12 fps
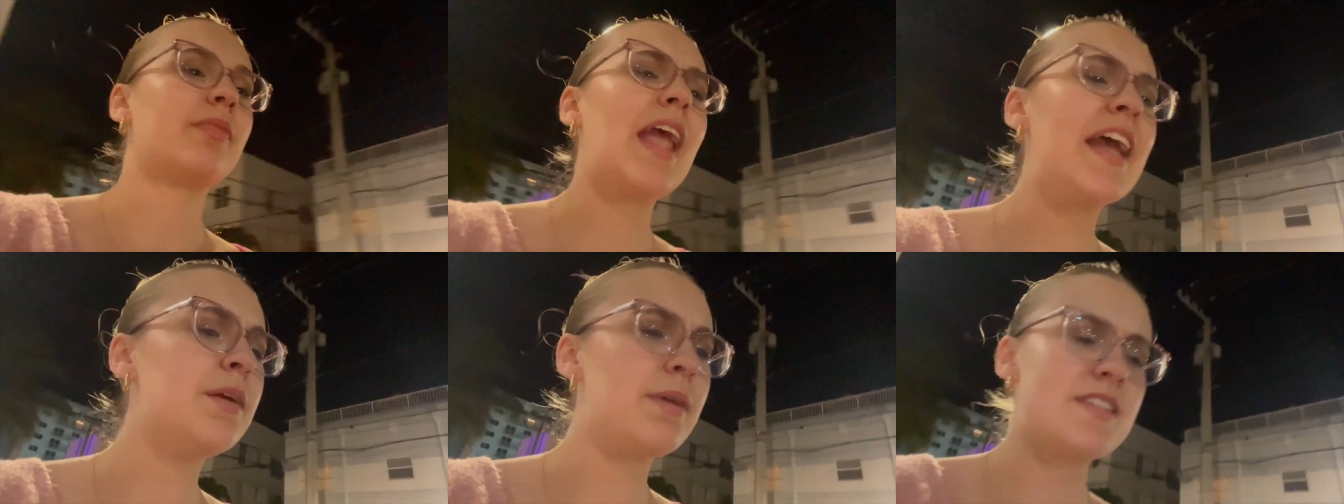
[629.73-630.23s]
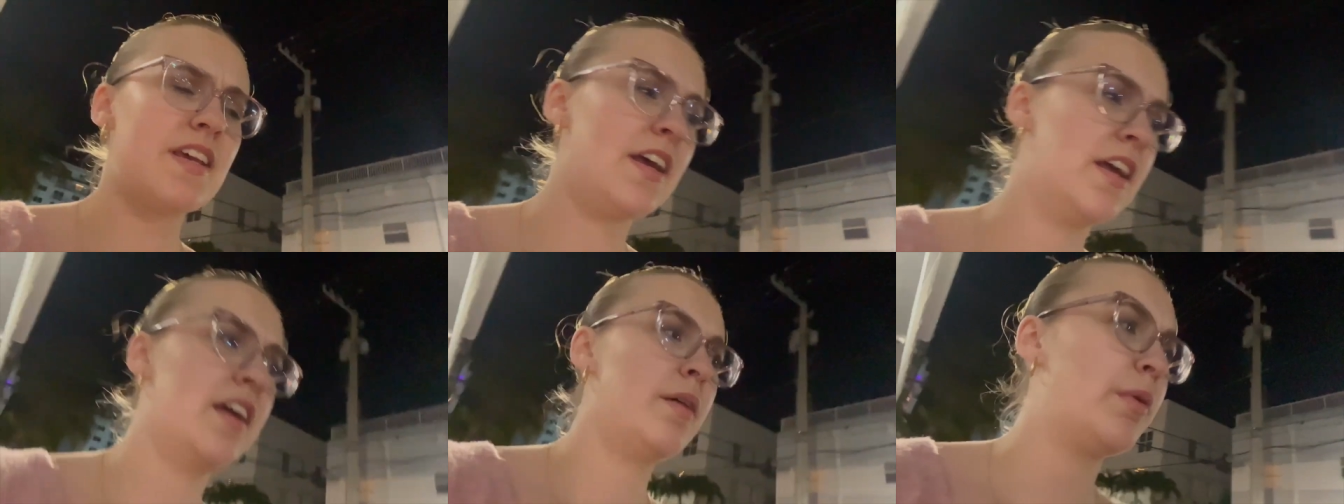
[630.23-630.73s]
Anyways,
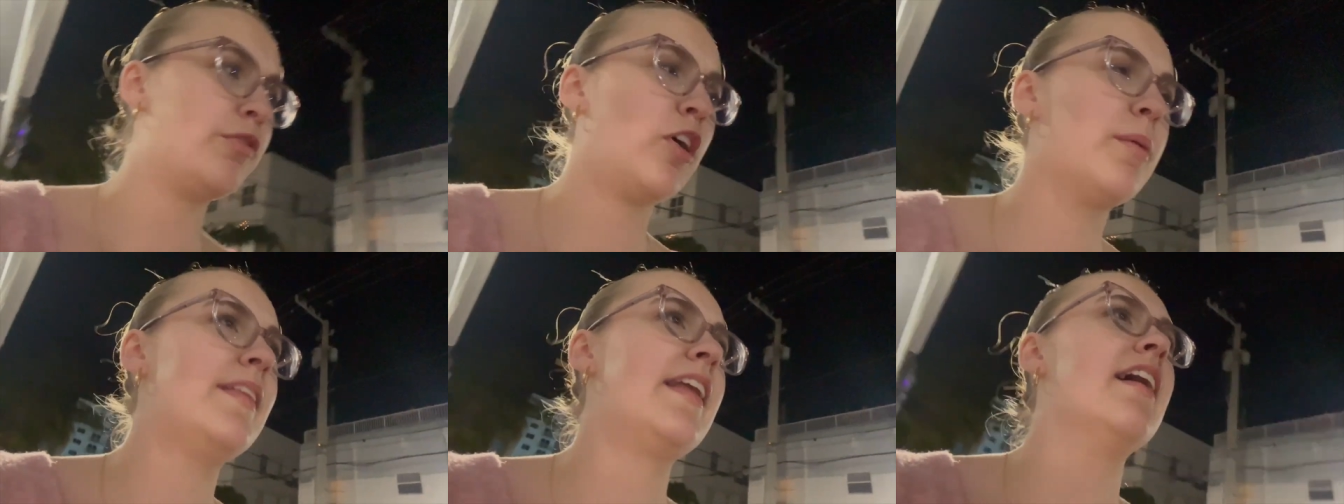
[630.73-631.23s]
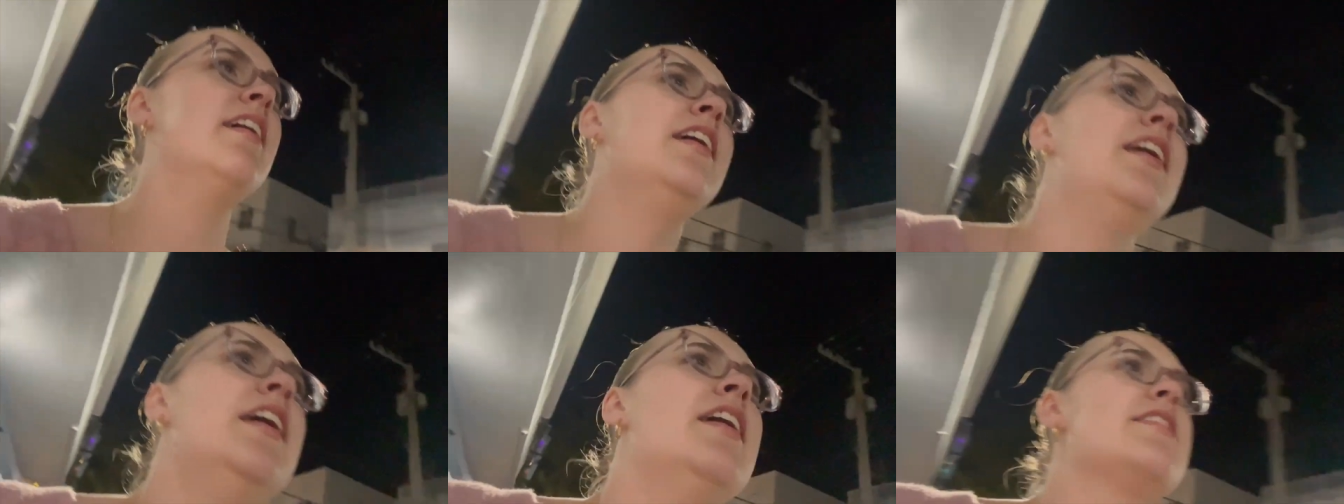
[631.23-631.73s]
before I went there,
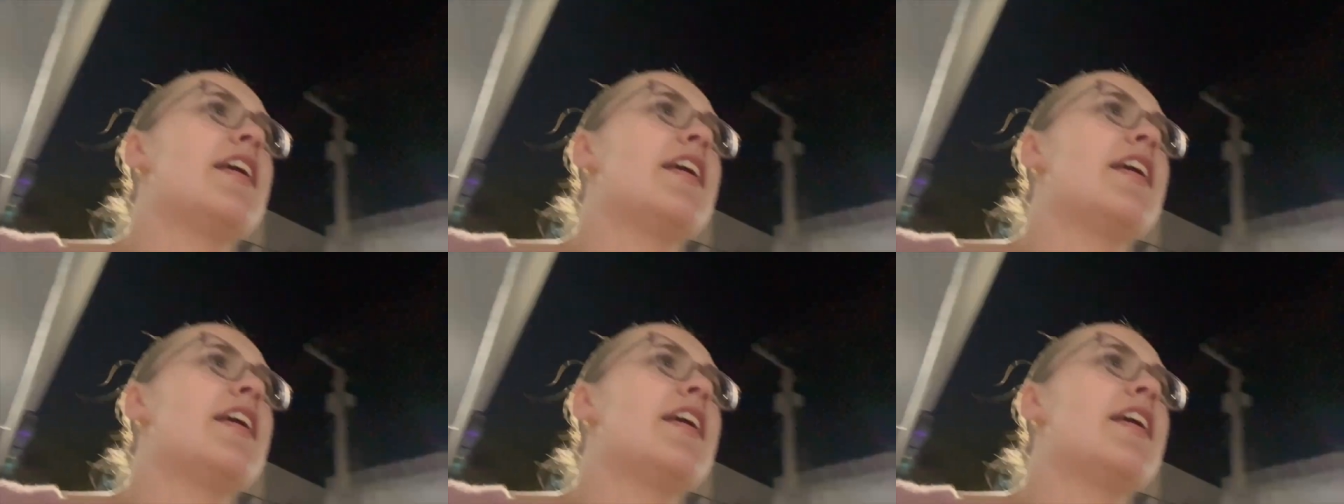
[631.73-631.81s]
this